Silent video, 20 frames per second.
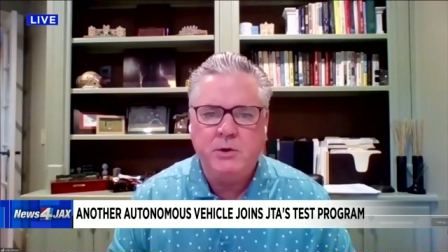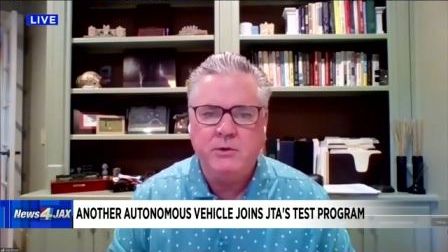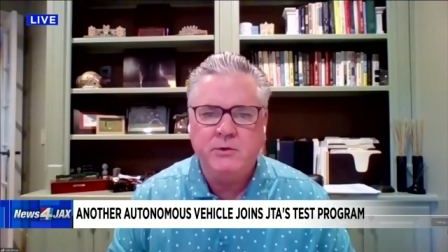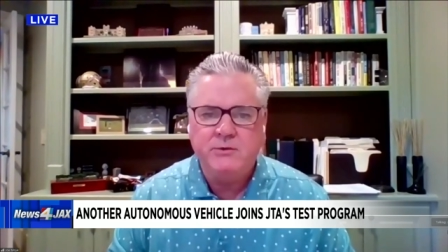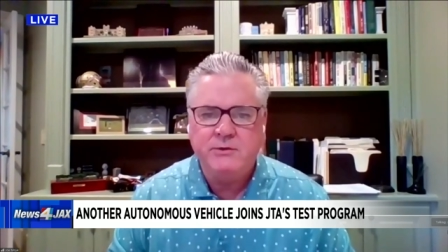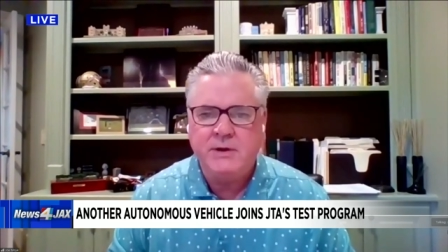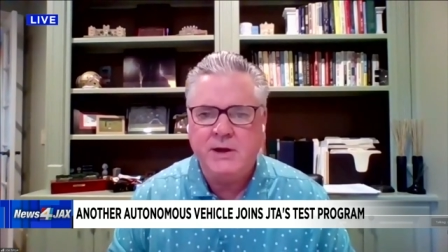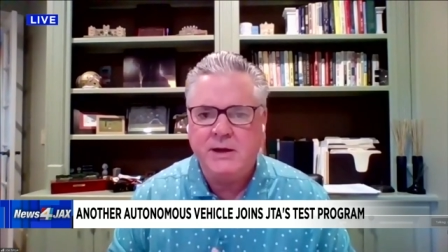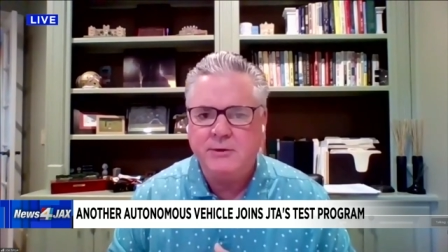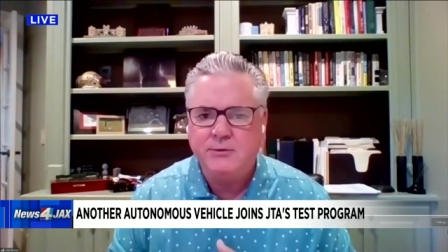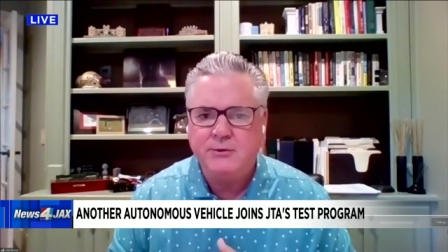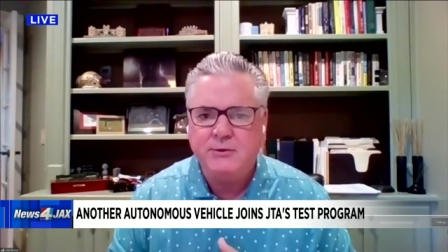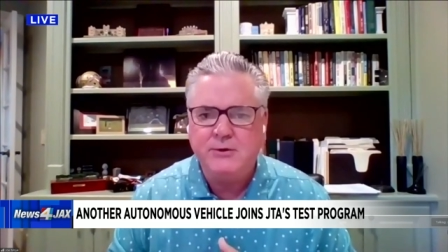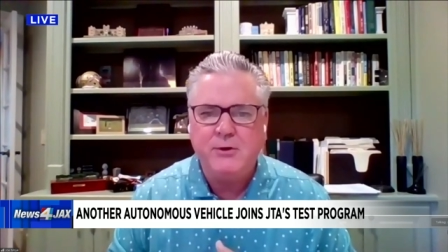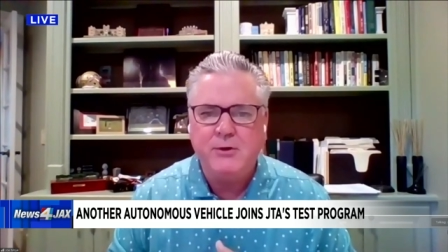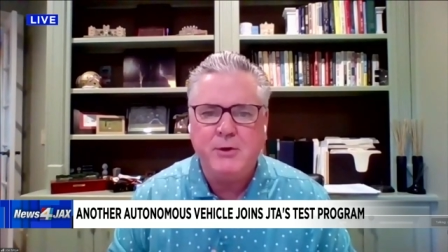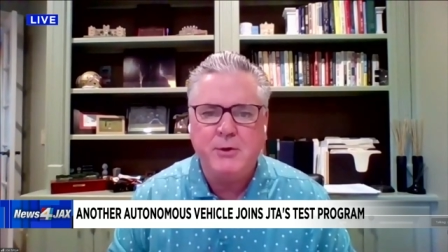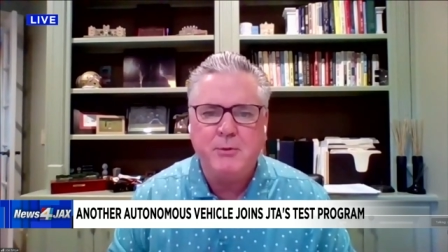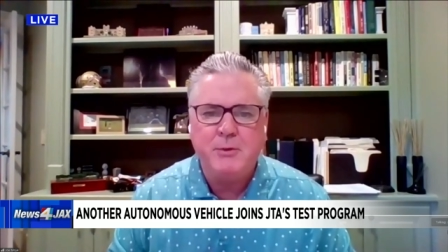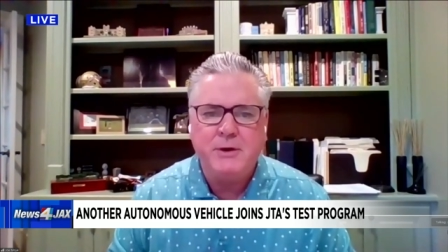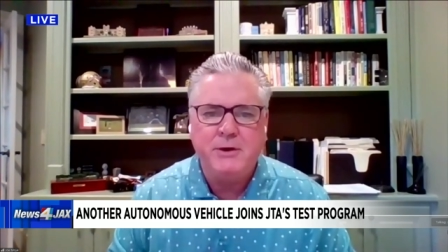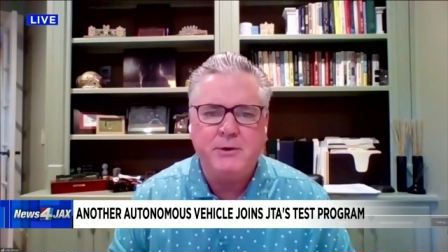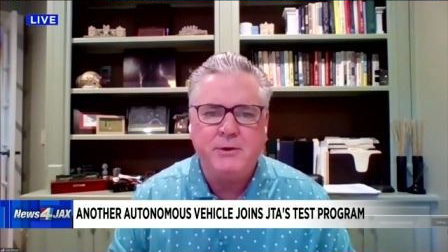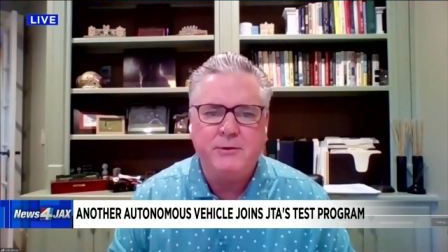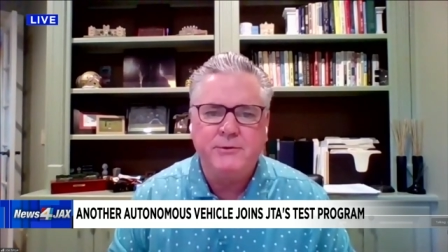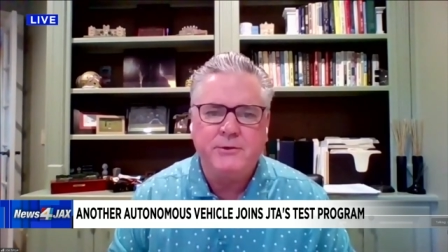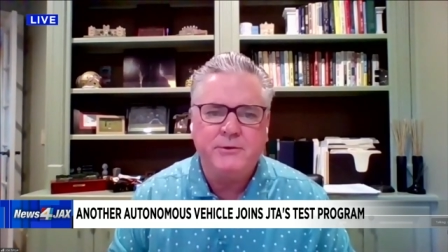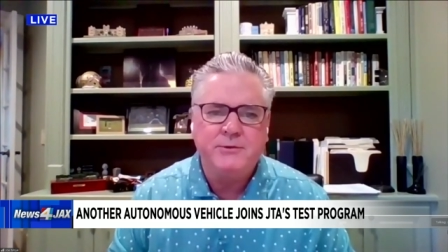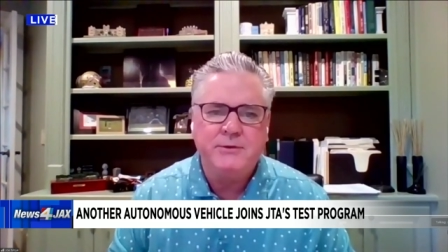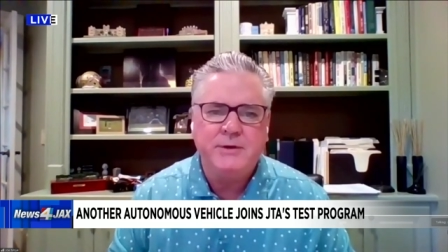There's not steering
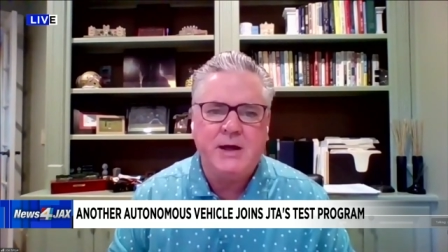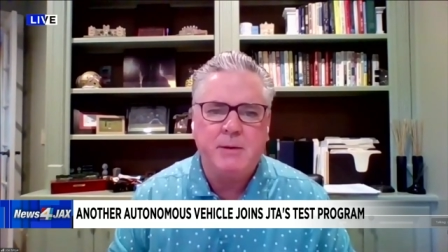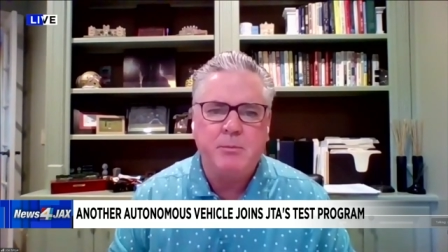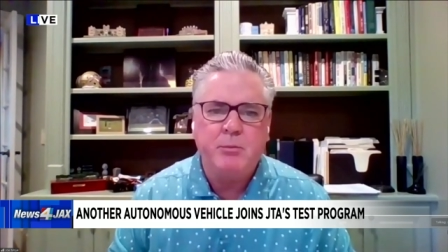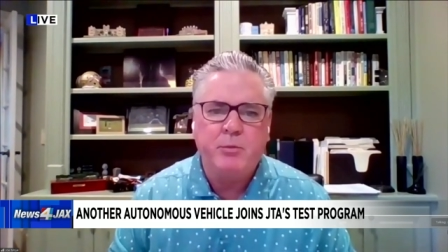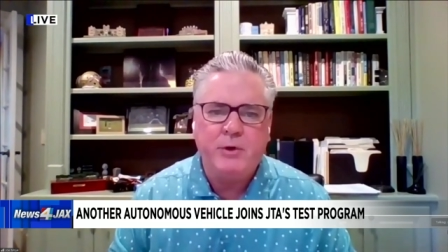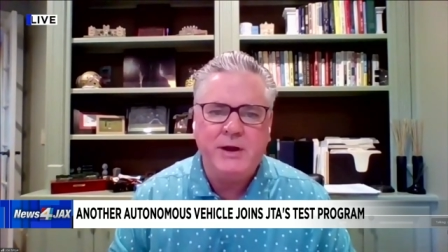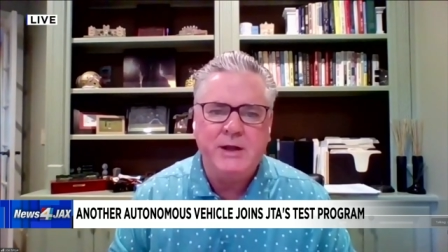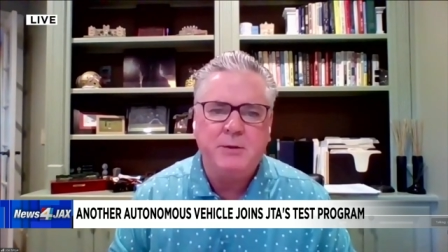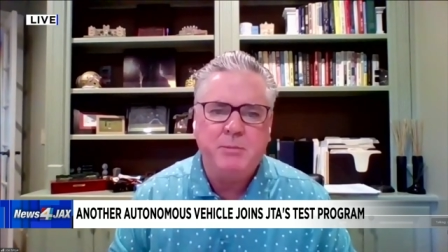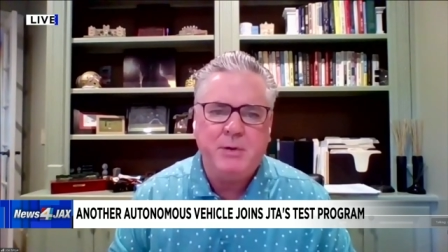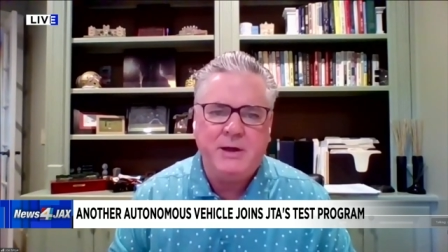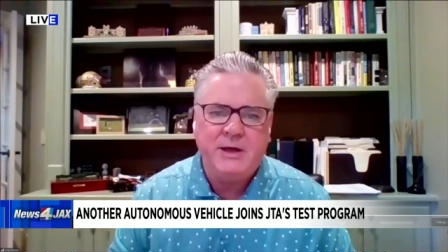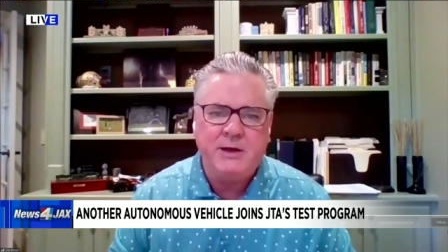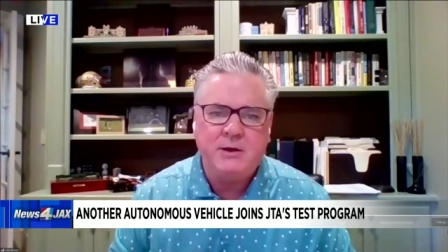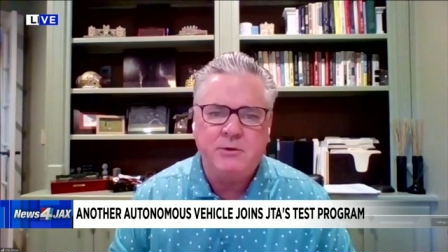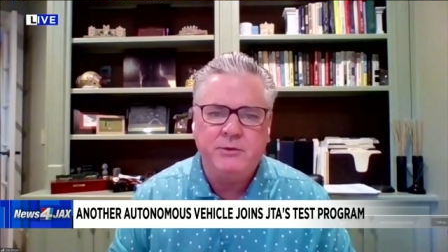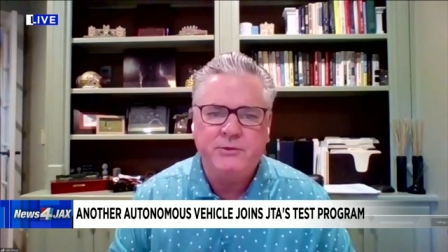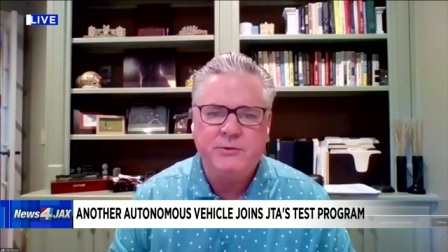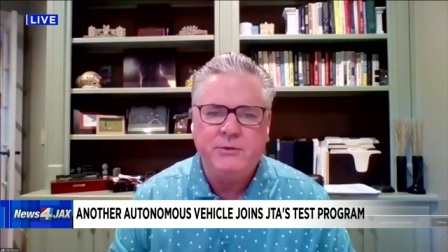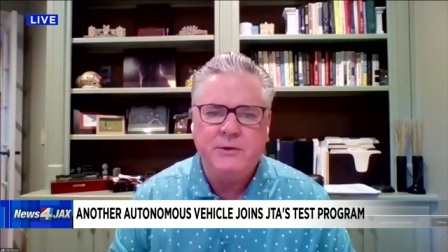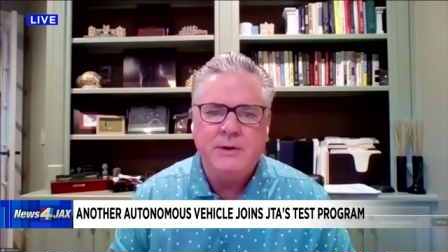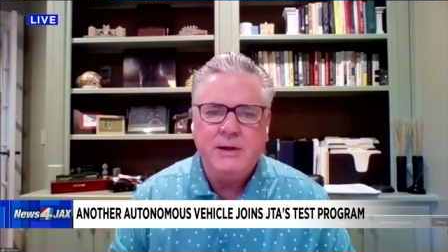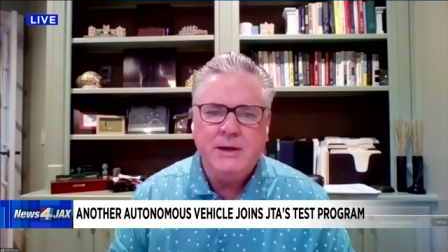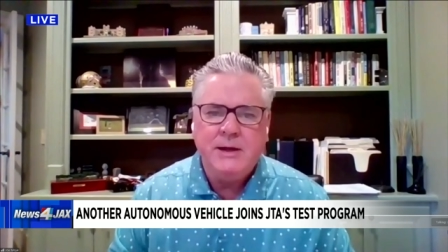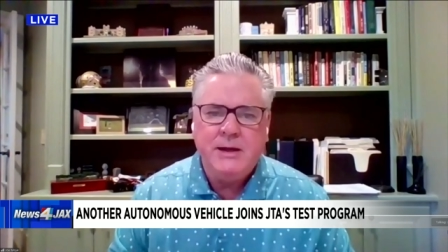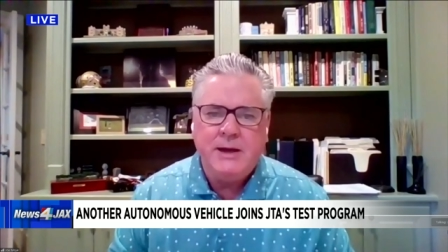wheels, there's not brake pedals.